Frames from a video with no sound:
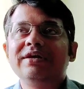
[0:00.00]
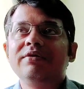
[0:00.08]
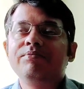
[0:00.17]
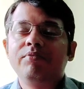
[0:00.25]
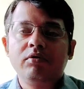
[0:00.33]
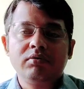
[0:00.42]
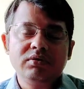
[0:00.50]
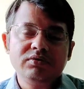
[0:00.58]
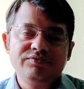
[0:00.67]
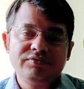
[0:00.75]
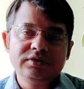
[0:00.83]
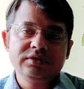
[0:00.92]
are
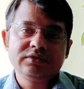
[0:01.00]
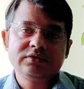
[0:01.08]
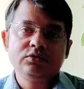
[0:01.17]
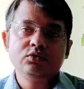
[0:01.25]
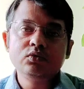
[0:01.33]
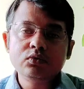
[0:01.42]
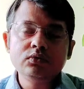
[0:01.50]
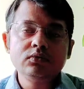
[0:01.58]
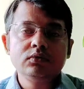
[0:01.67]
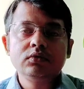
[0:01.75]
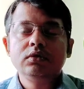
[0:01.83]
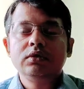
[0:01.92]
important first to